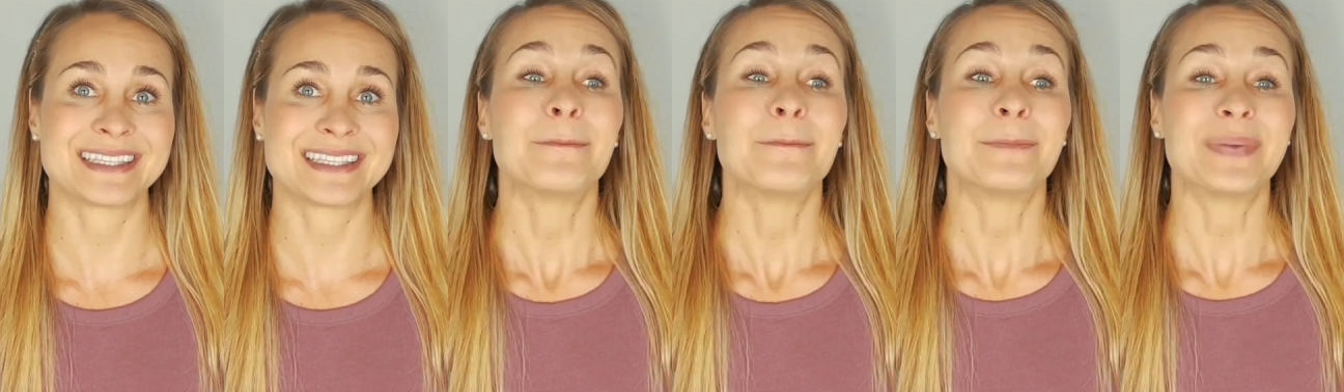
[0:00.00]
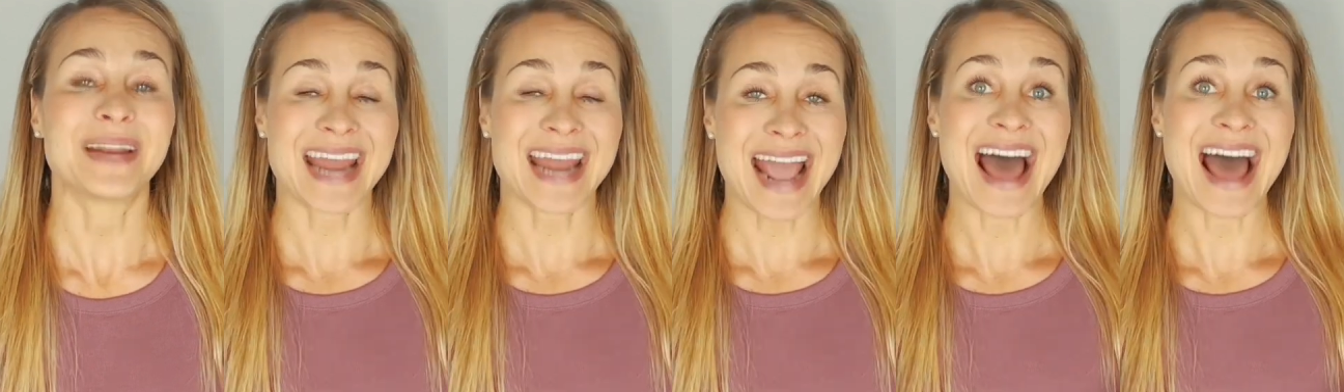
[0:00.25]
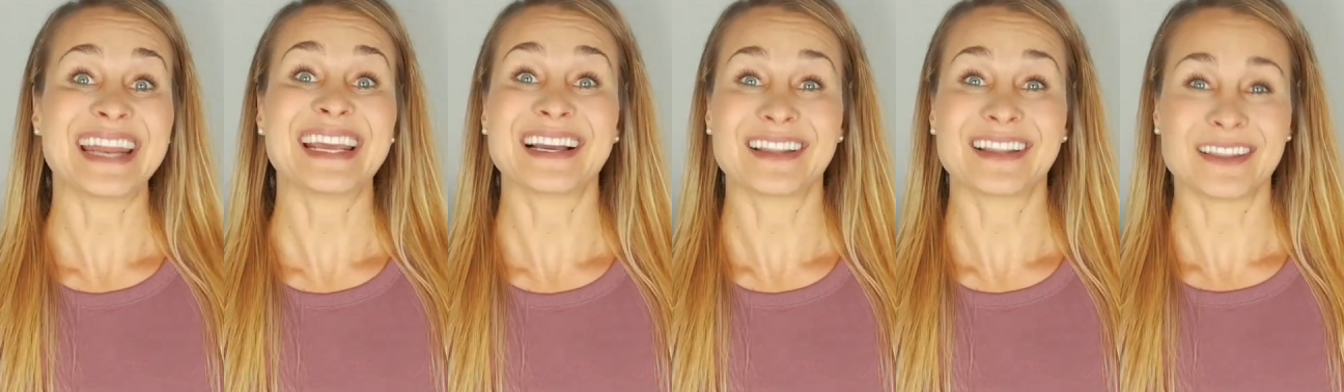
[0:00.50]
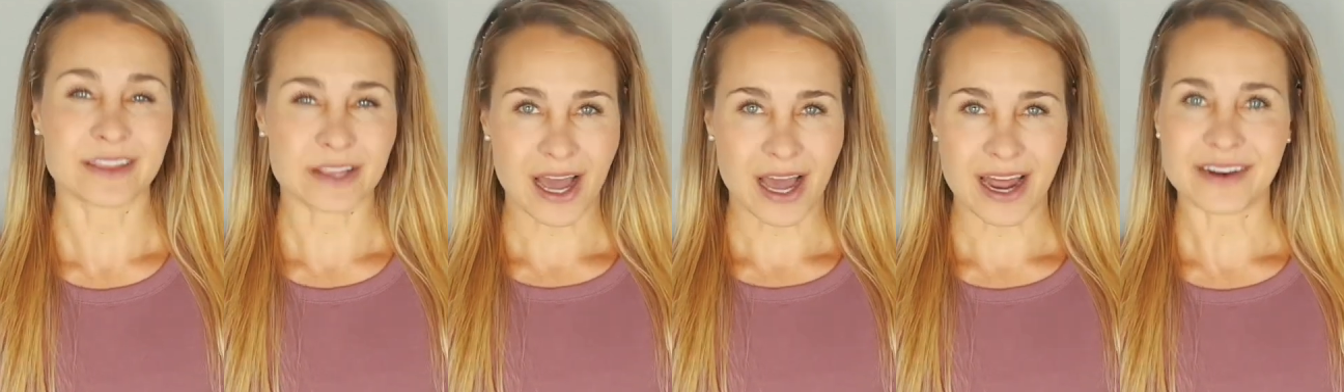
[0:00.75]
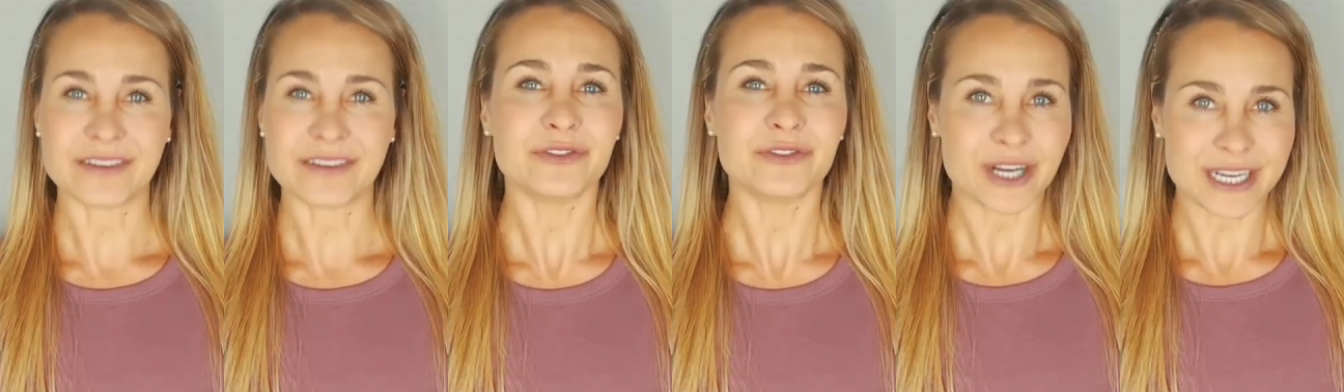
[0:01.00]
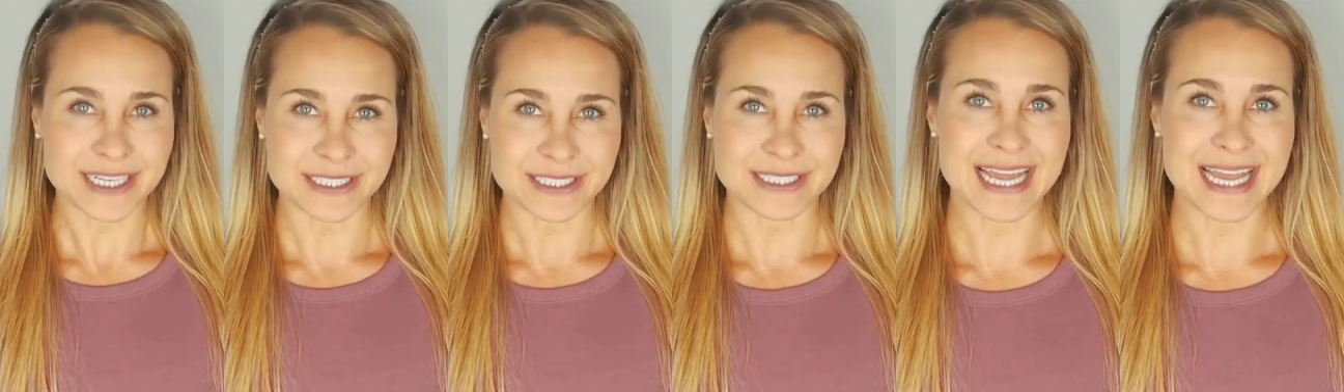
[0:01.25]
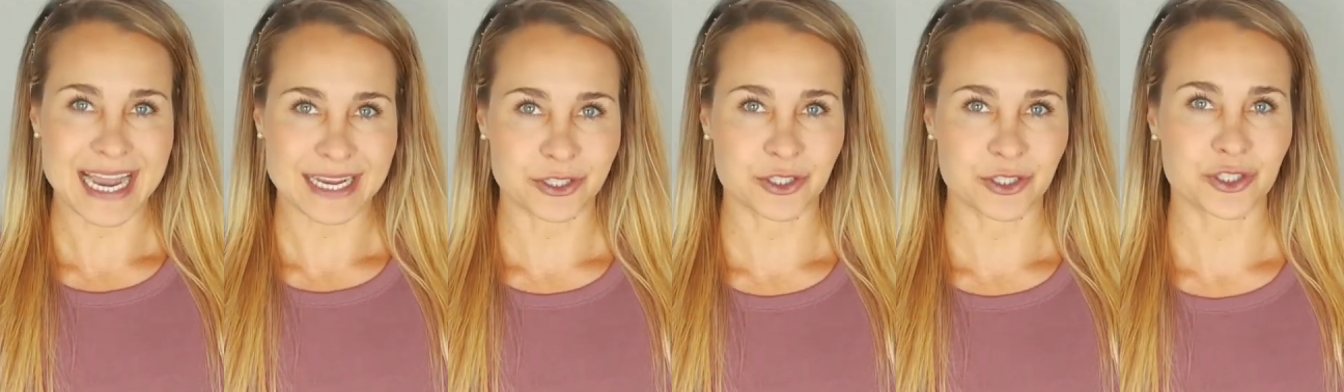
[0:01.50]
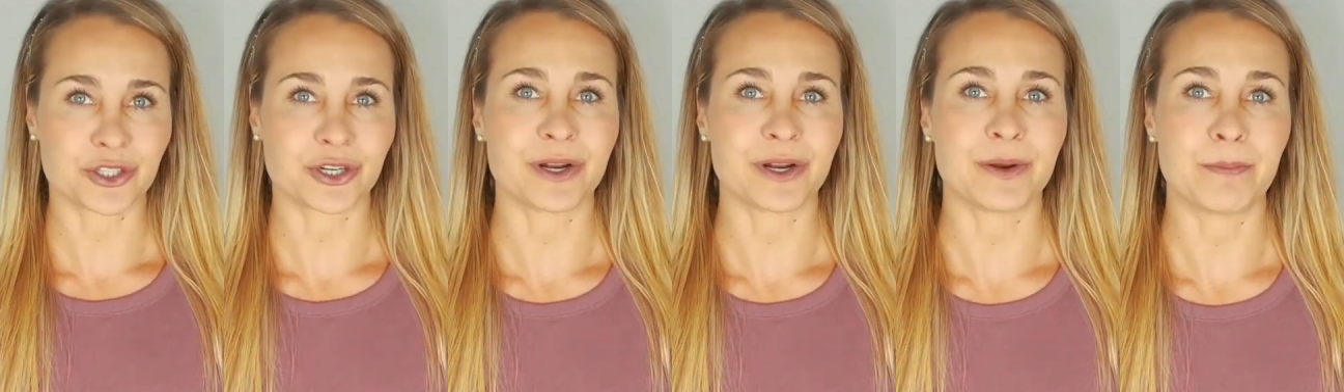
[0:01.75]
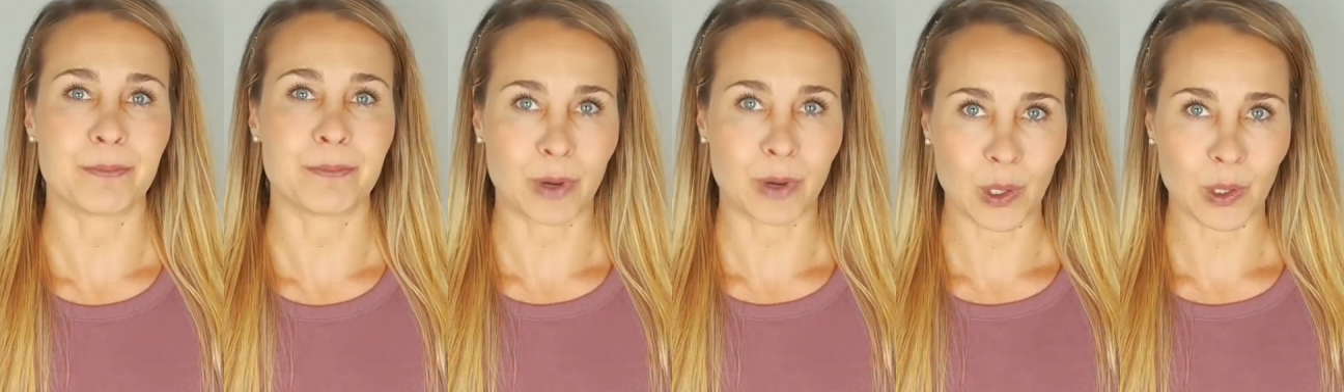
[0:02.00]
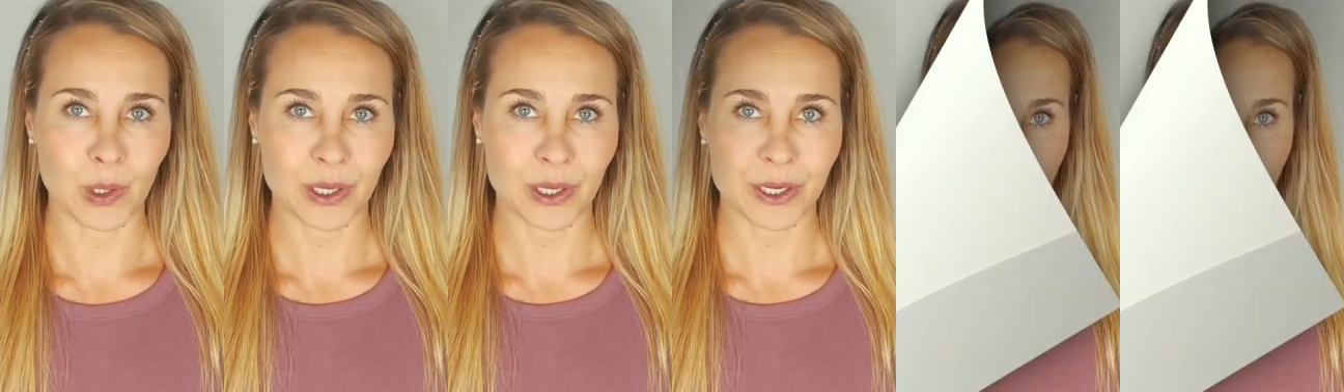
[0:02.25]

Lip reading: but adding a lot of great texture and bulk.